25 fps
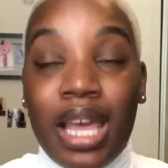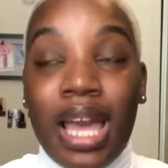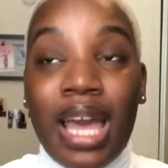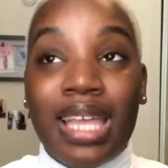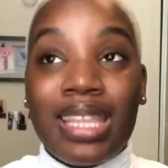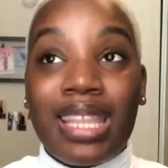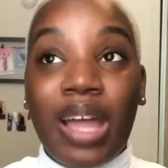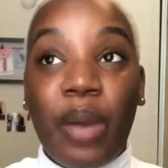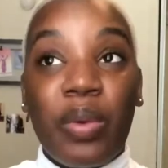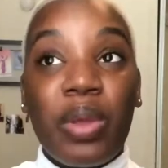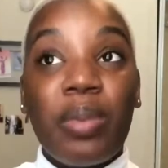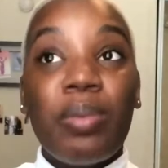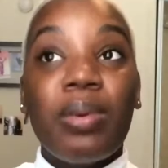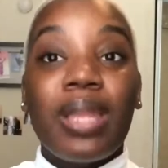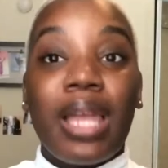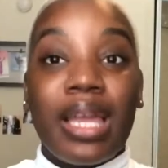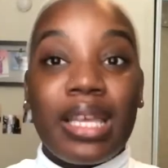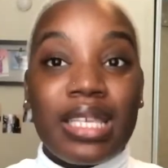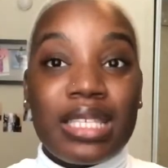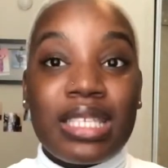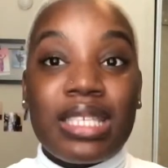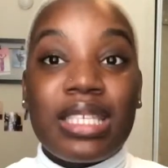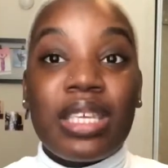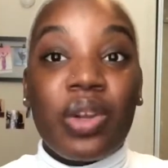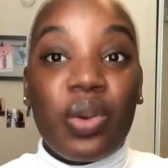that we will like
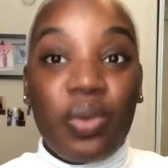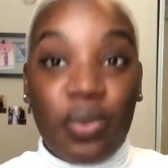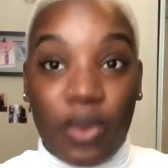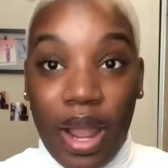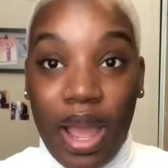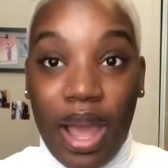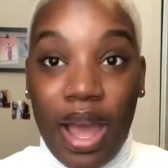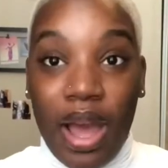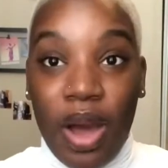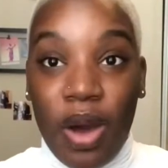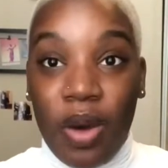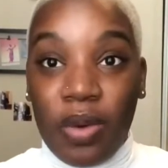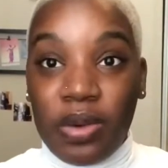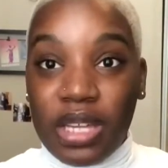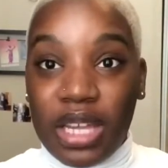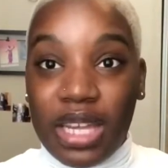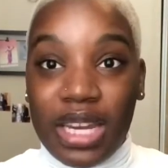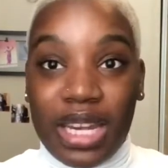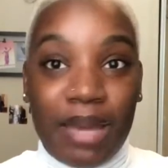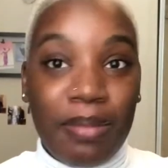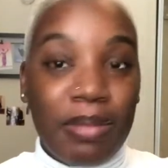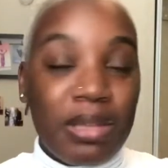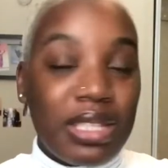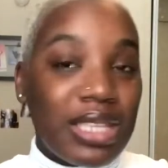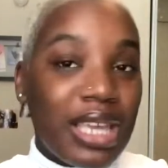sit around and
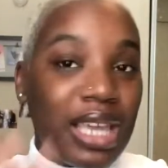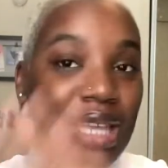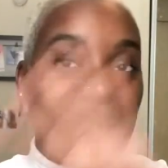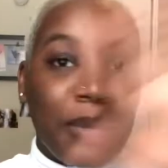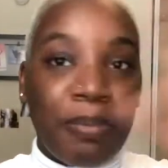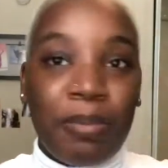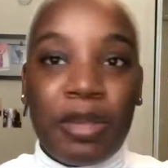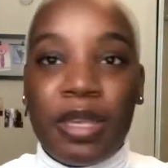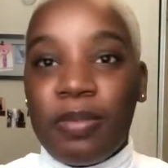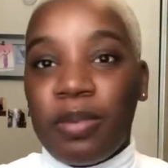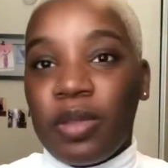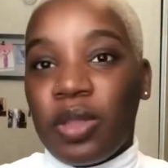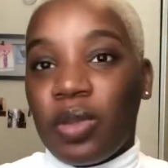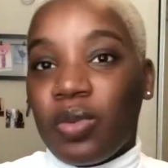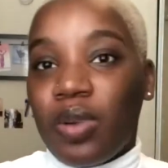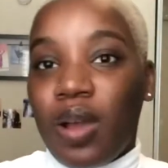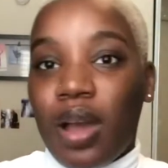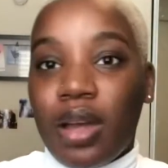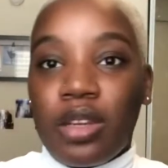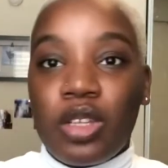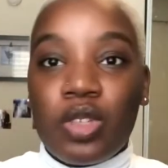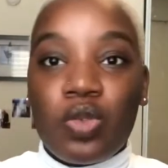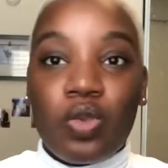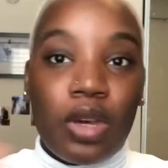imitate like people around us,